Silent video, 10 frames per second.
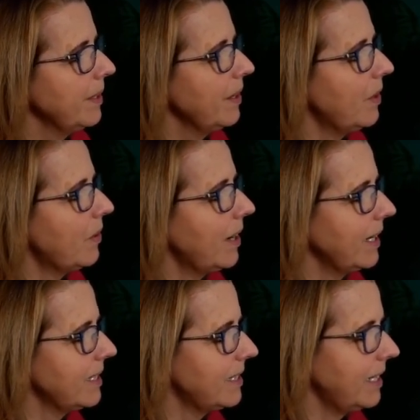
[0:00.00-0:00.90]
or I can
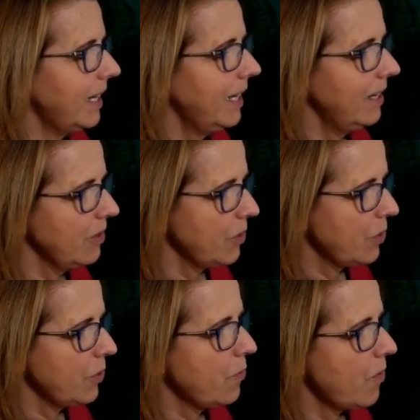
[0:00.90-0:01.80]
see
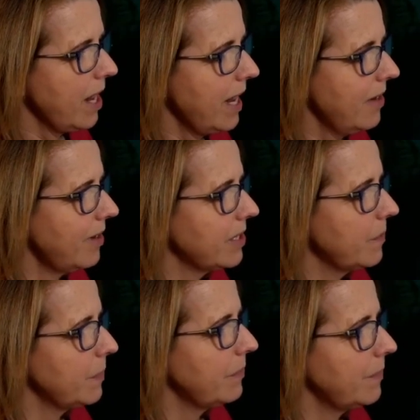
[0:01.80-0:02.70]
3 if I don't
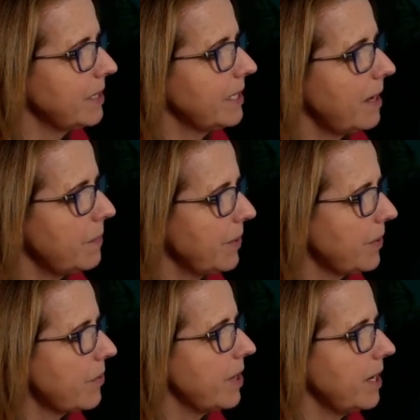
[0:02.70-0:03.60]
move them this time, but
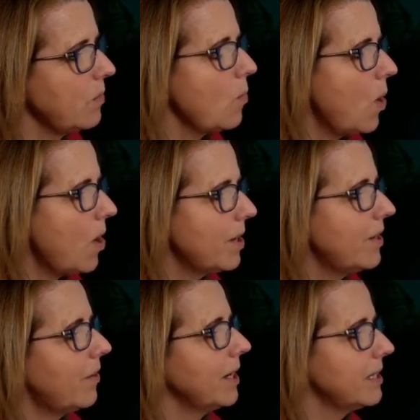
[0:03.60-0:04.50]
3 and 1, or
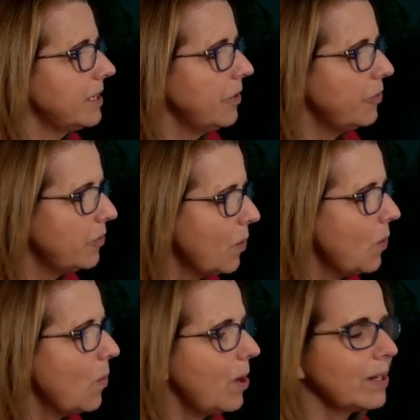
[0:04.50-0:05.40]
I can see 4
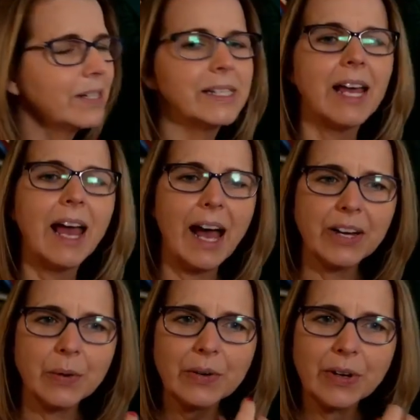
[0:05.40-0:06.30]
1s, and
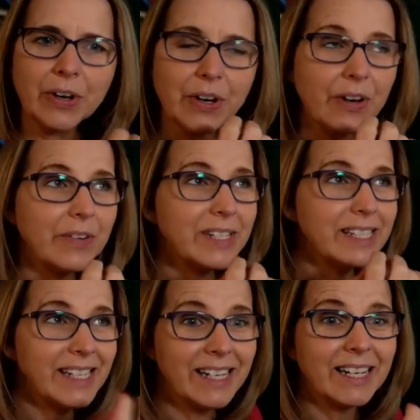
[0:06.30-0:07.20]
you're
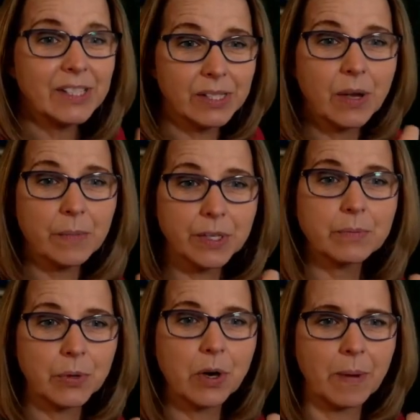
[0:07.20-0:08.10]
seeing so much
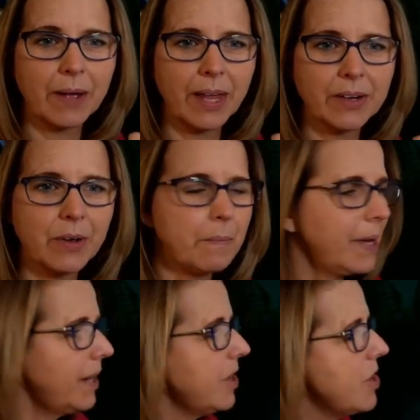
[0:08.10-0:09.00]
more about that number,
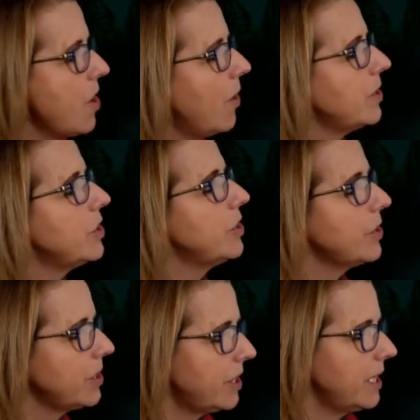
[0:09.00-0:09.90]
not
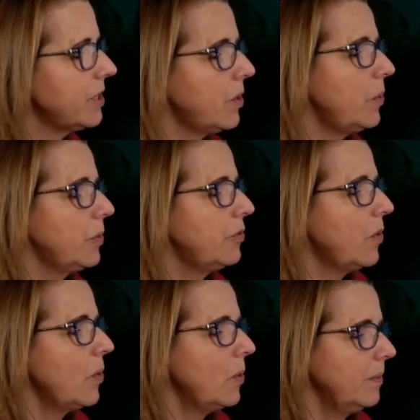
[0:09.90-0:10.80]
just that it's called 4.